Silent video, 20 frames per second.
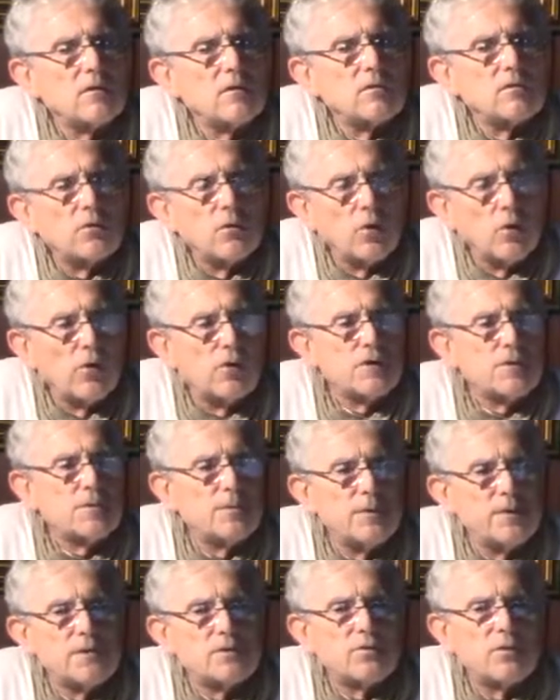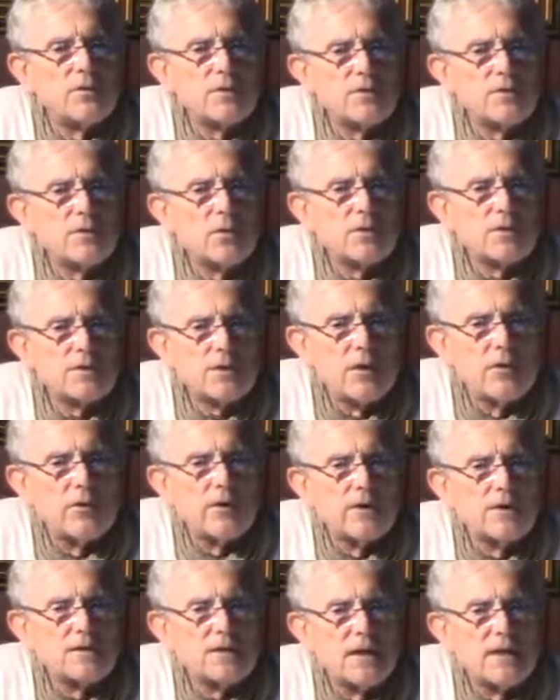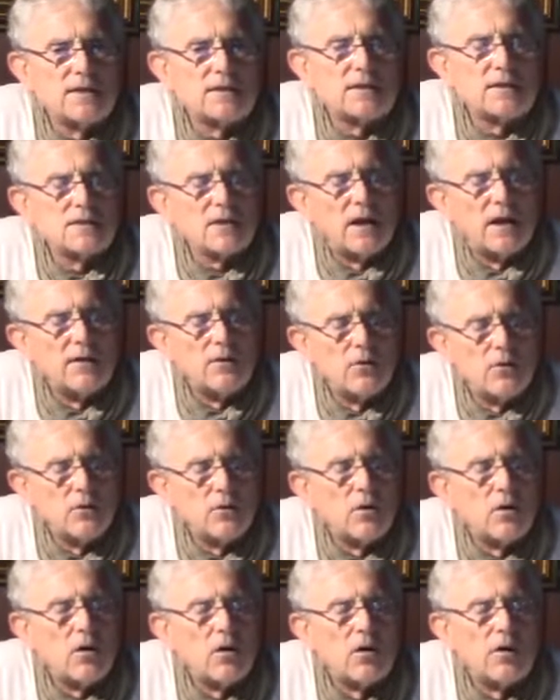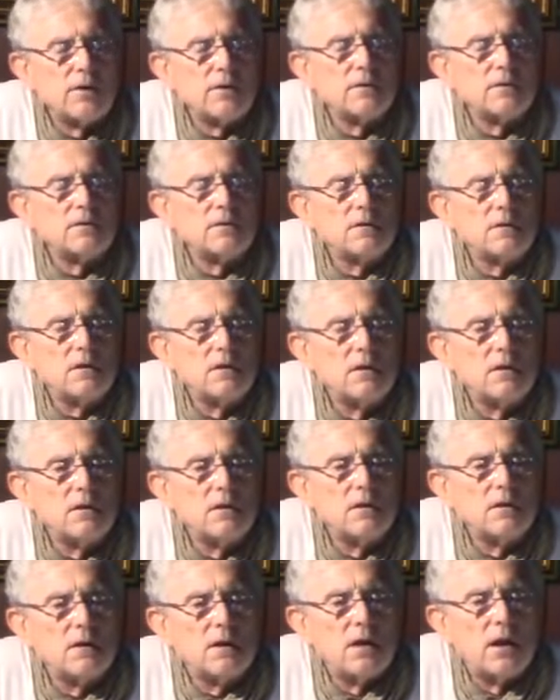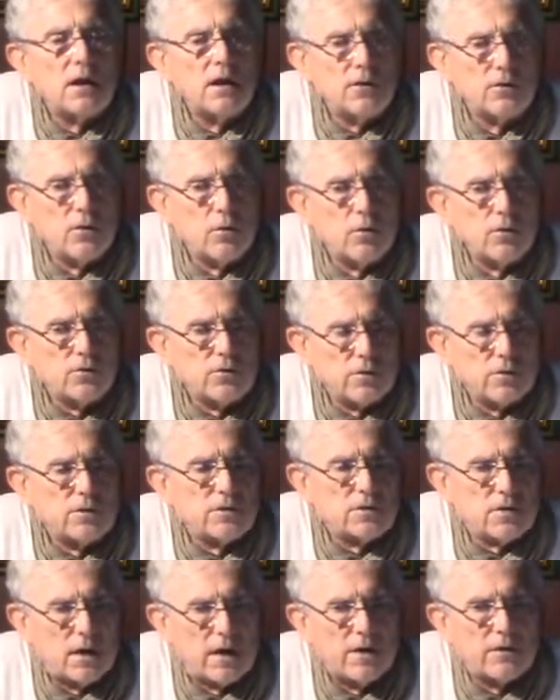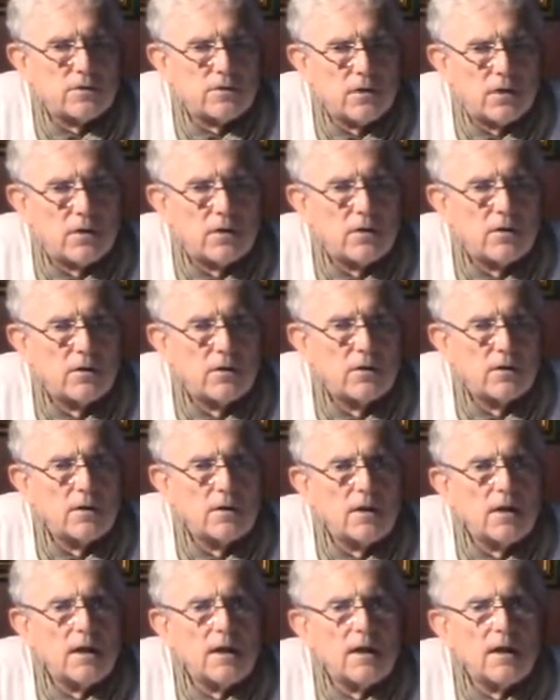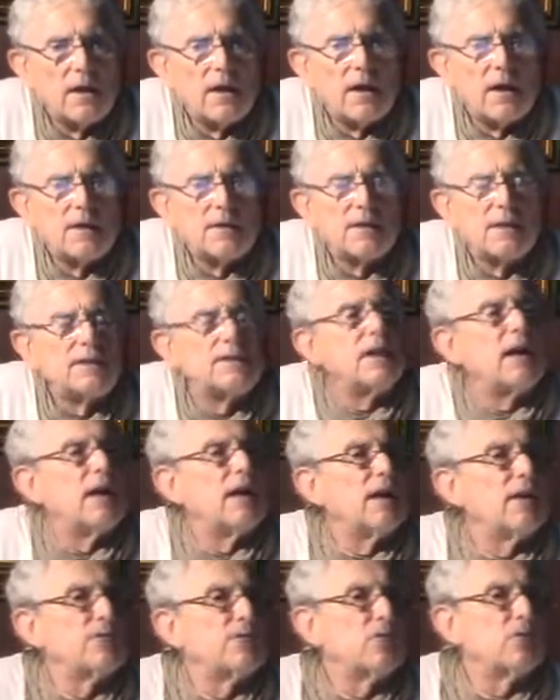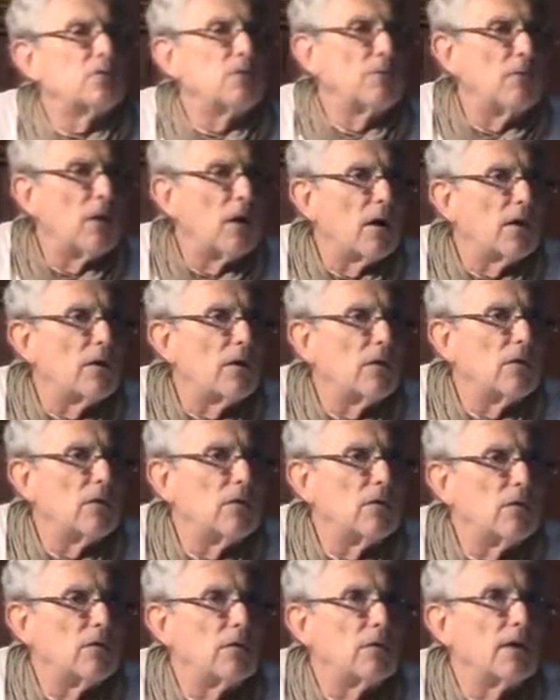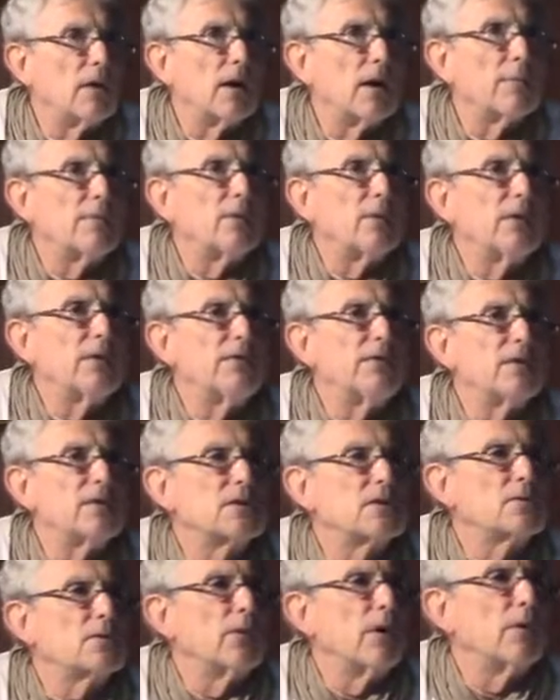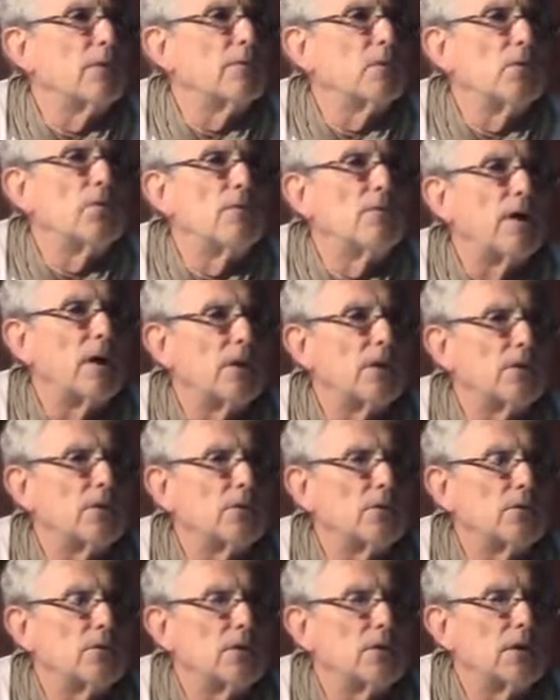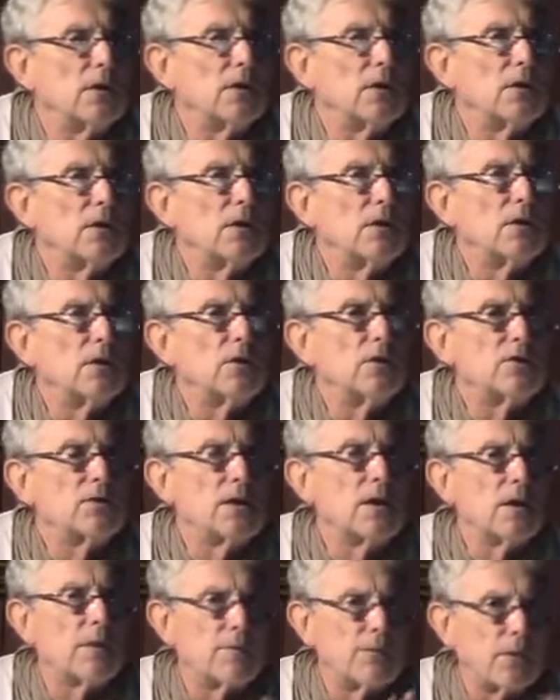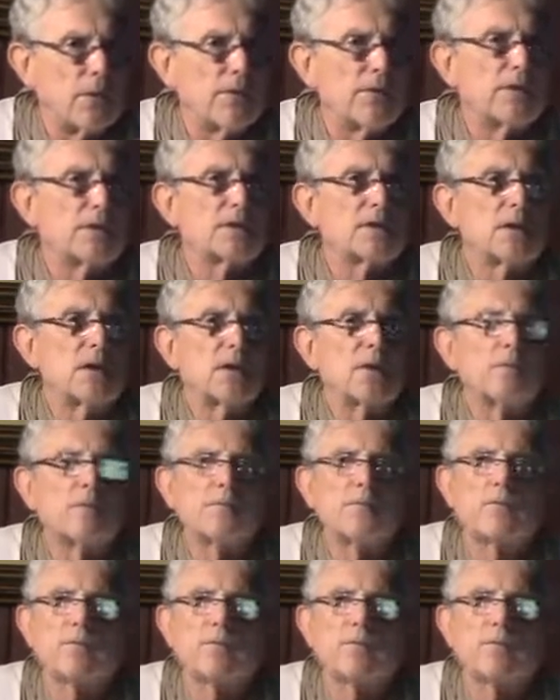the Lord is pleased with his austerities, and he says, I know your heart, I know what your desires are. The day after tomorrow, I believe it's Swami Guru Manu, who's the emperor at this time,